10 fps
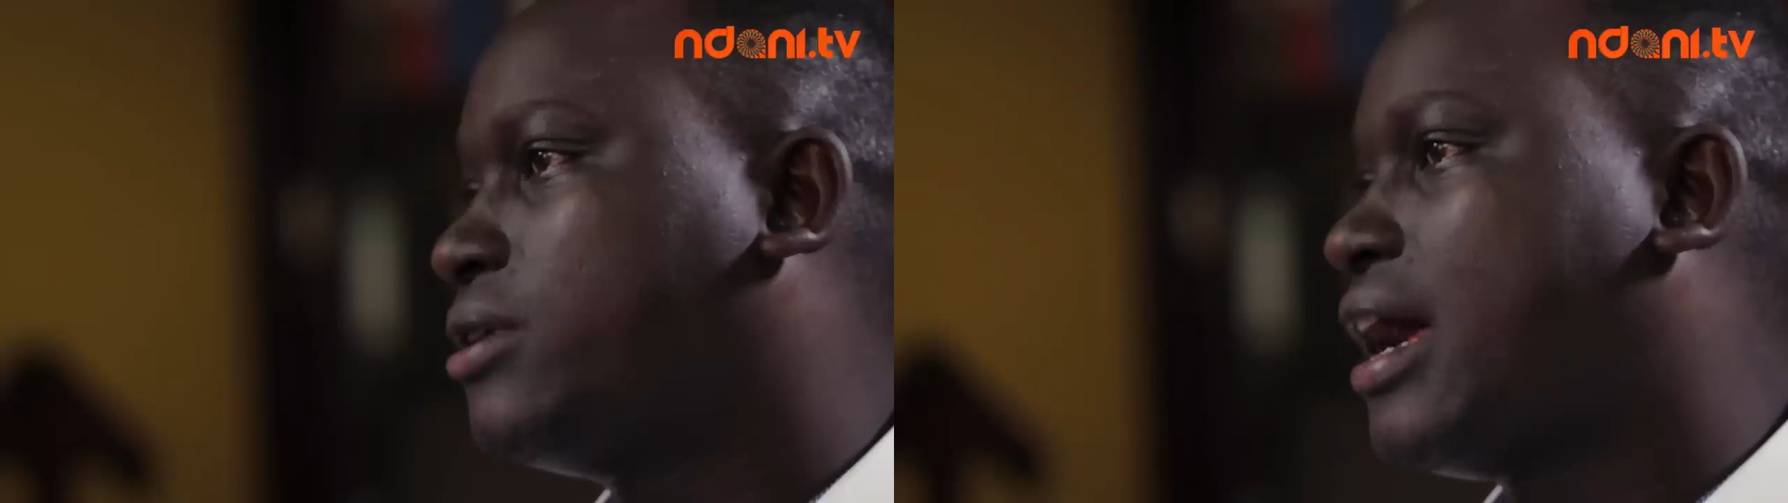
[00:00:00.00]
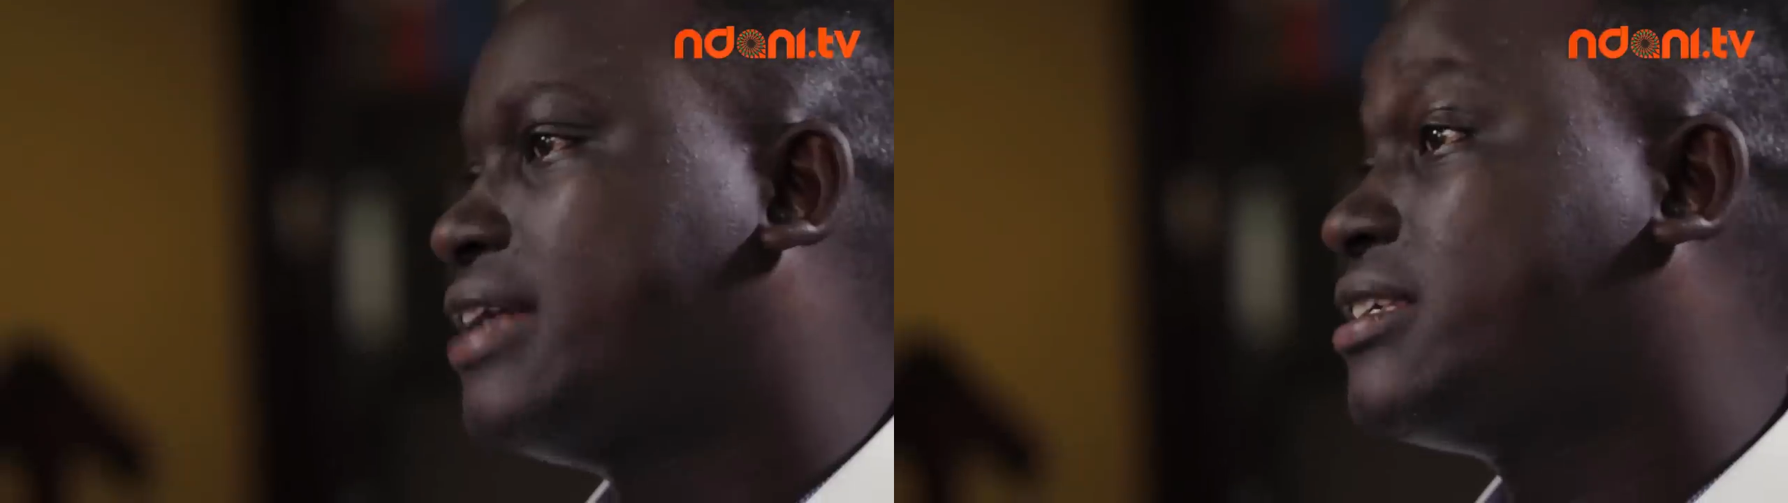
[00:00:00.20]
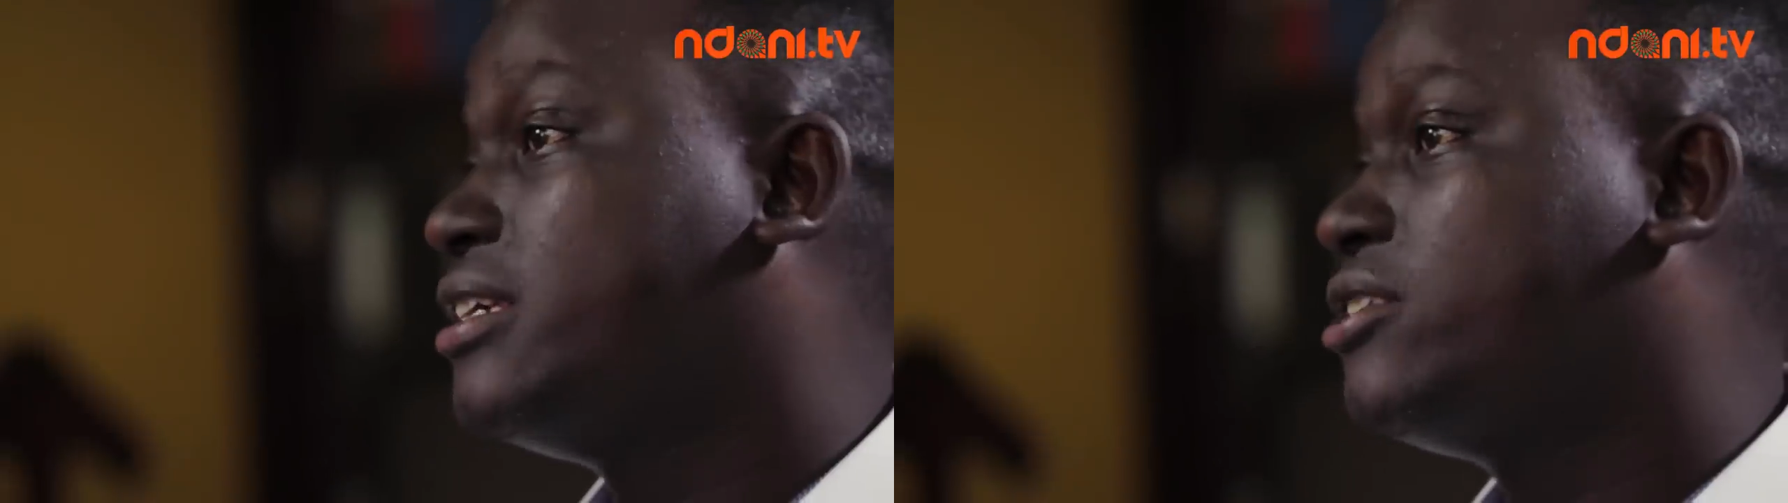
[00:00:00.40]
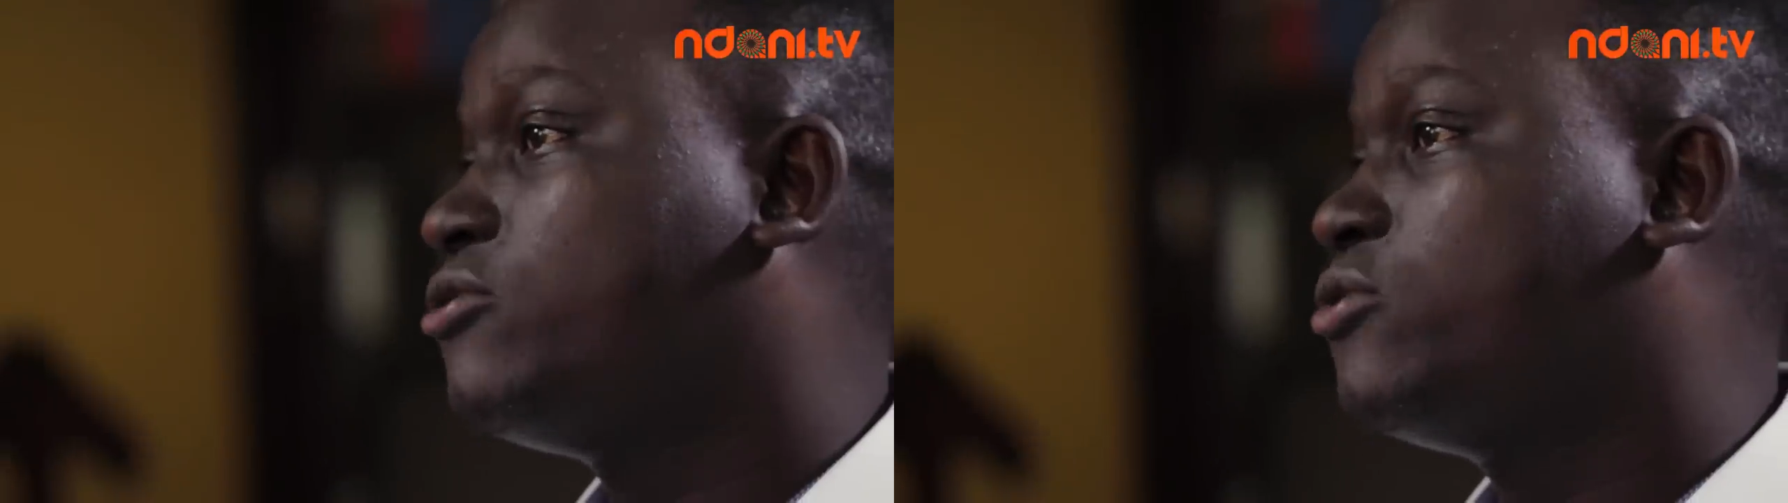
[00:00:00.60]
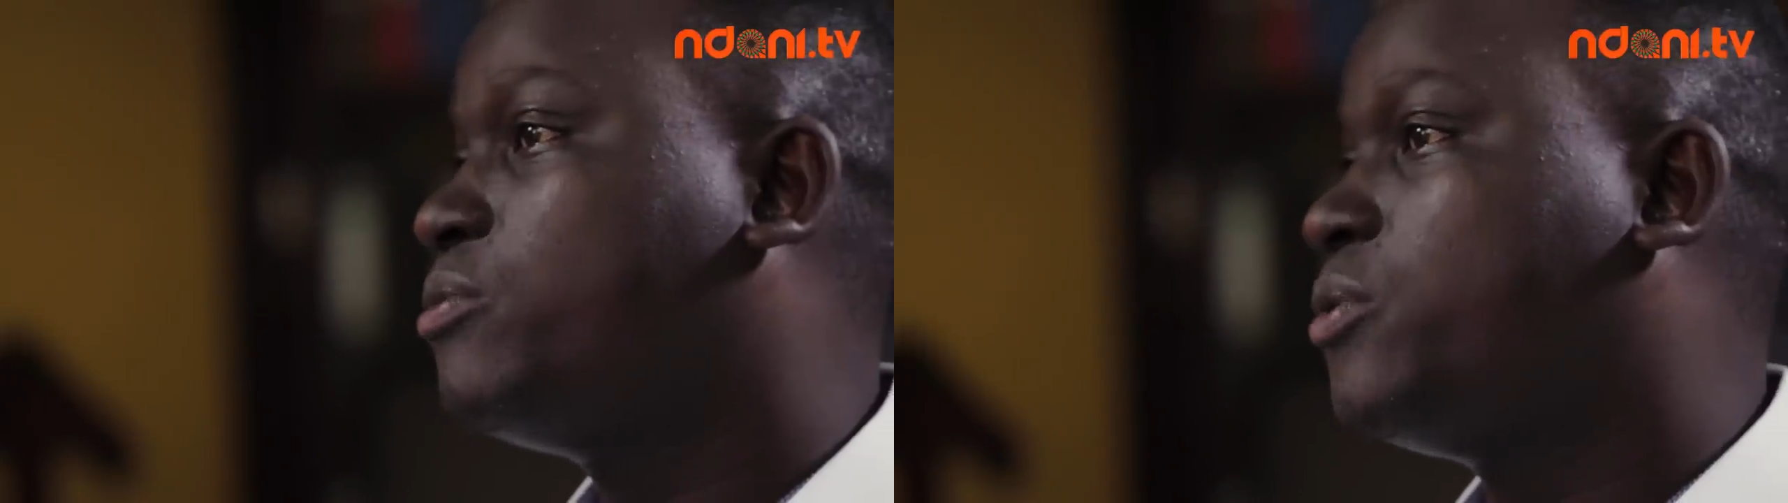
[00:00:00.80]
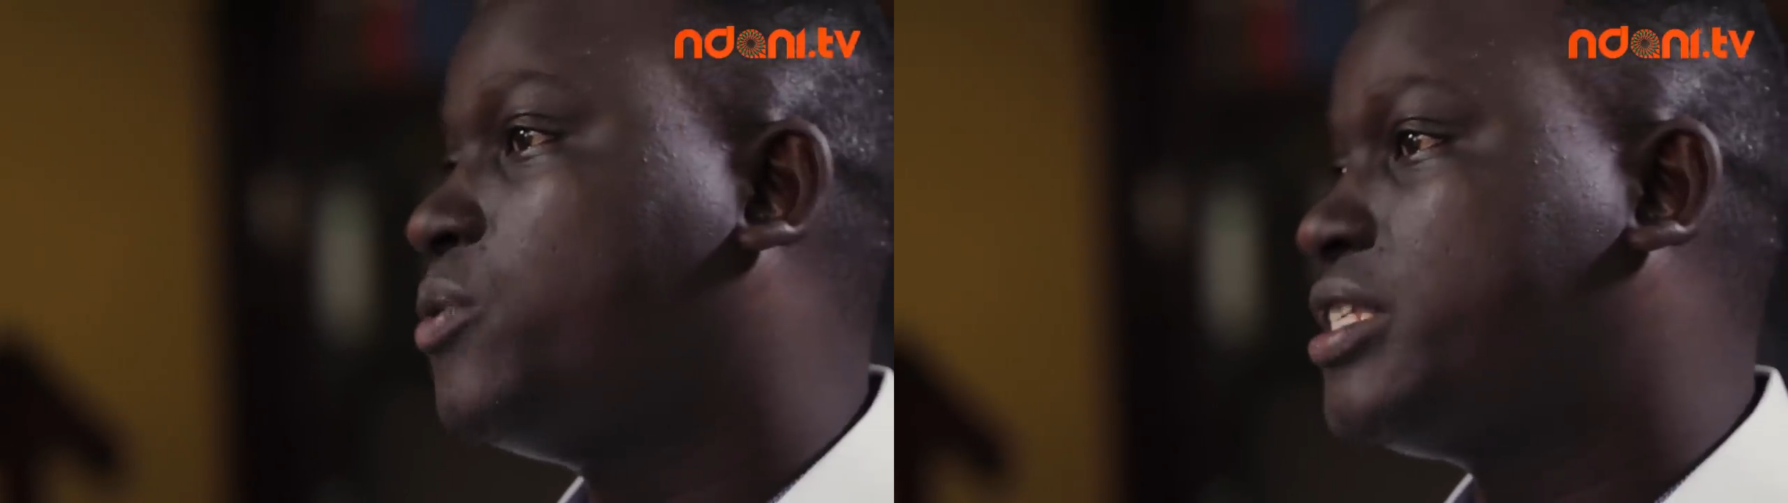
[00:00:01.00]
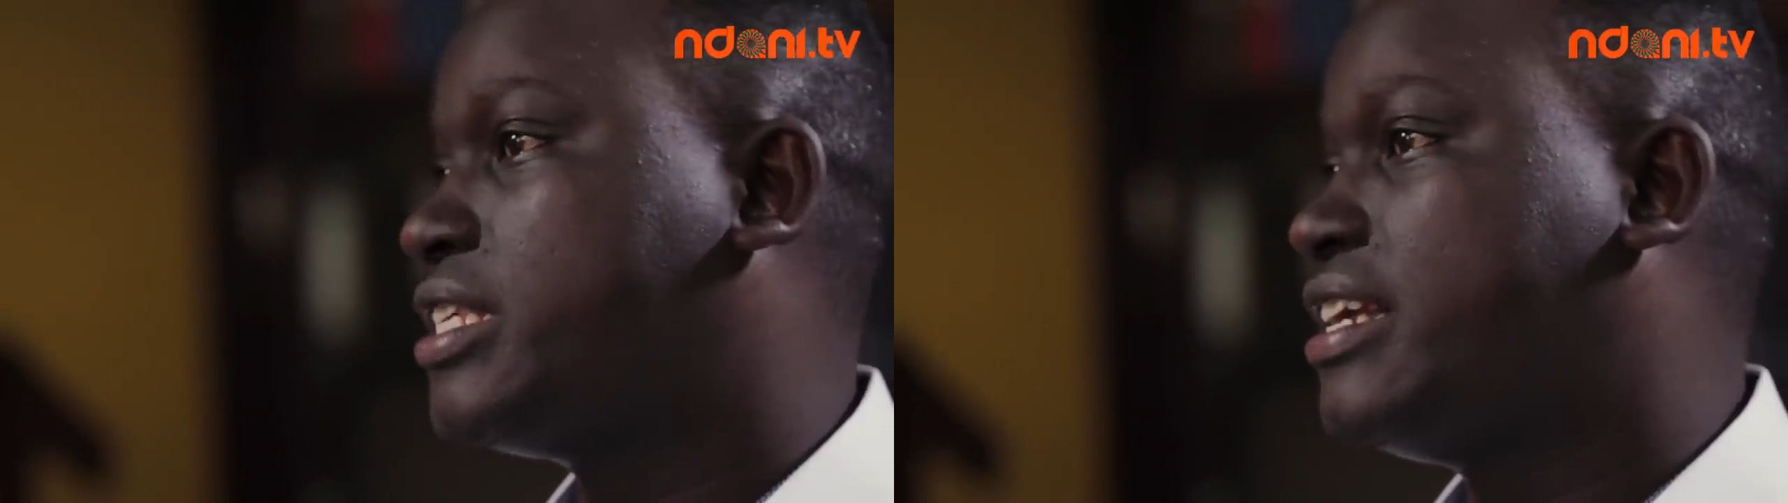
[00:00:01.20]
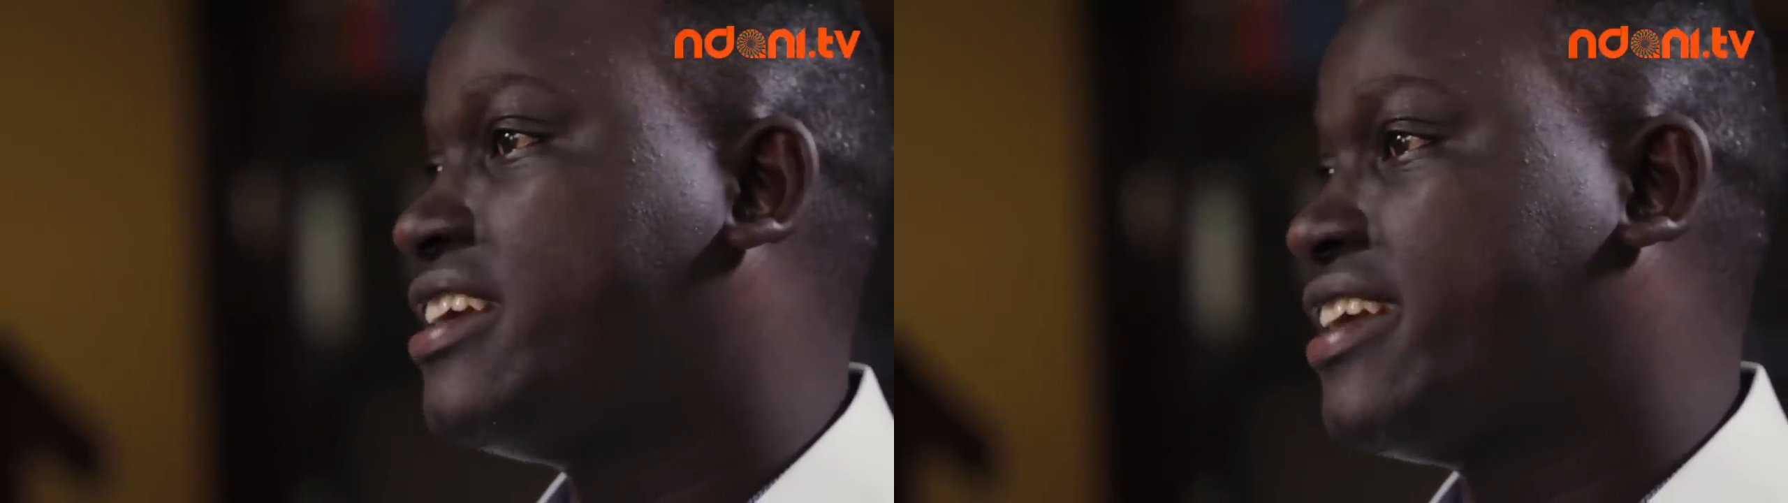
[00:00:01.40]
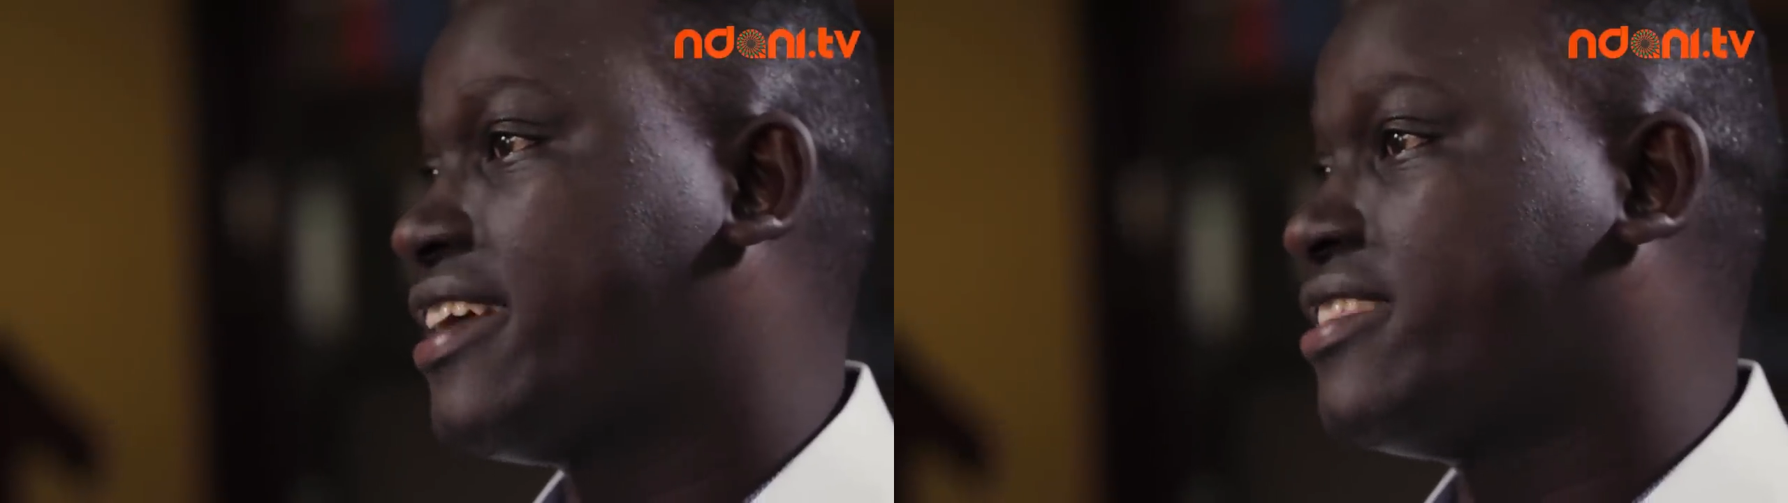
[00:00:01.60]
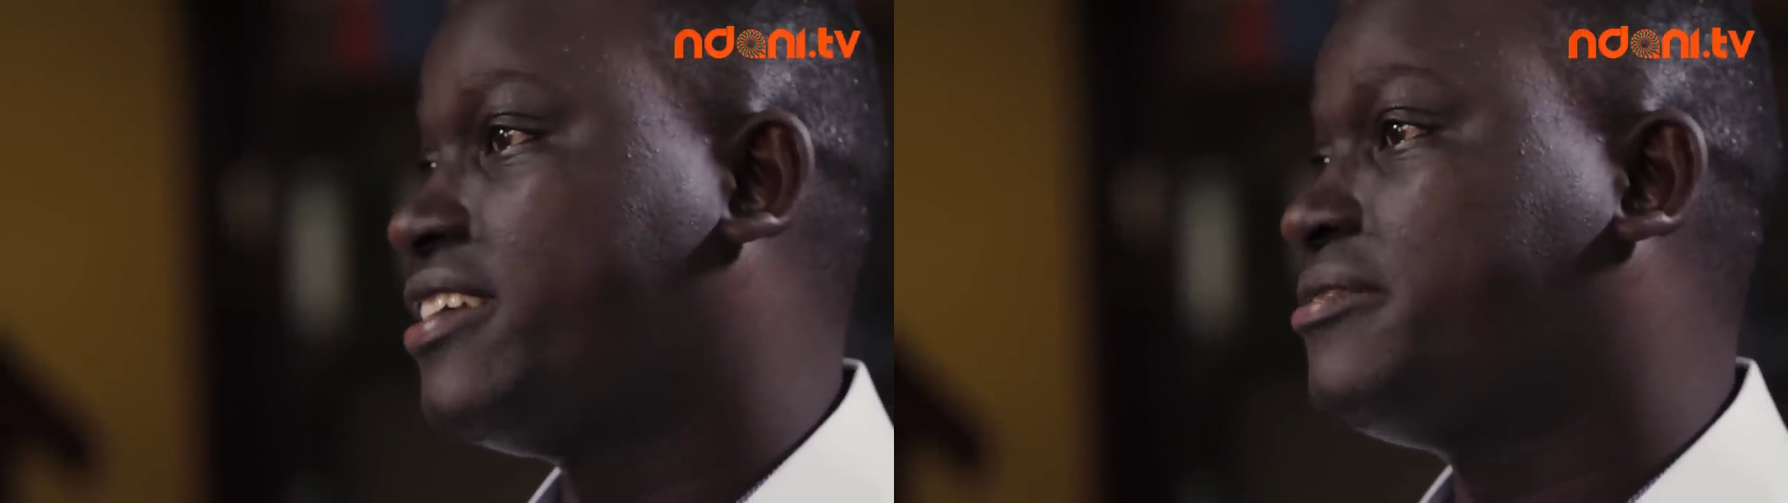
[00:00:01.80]
As Kin Group, we sell
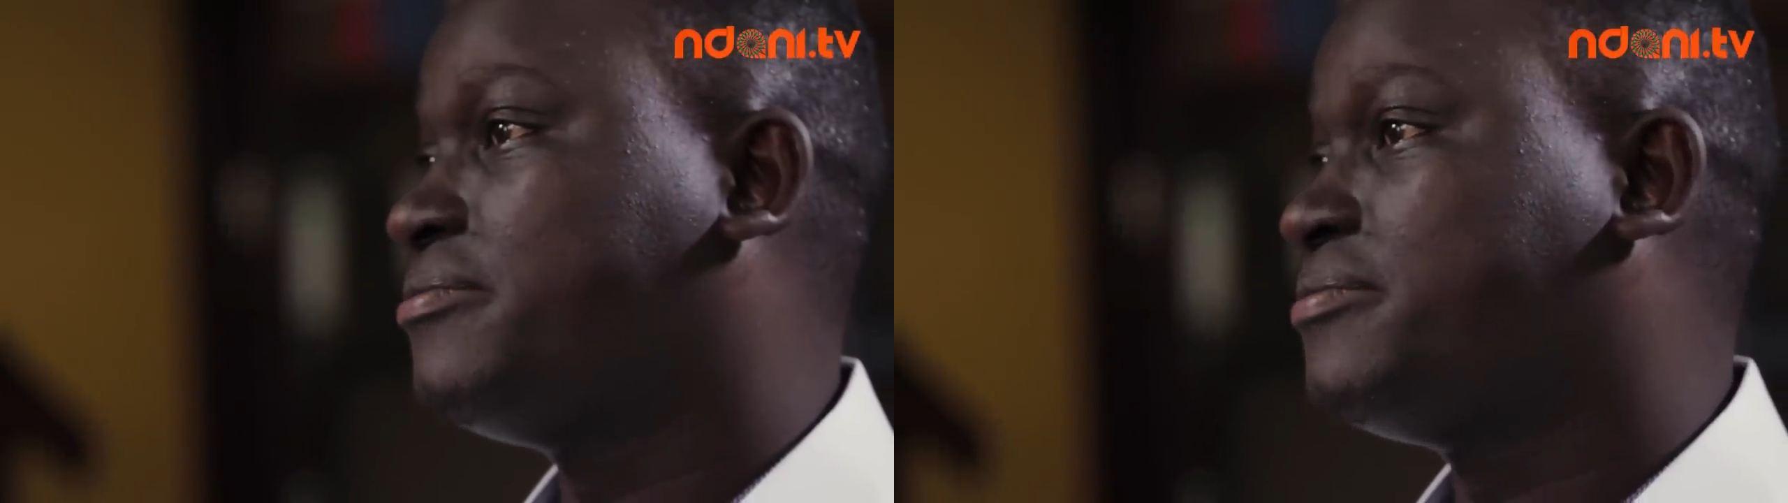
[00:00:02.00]
nothing.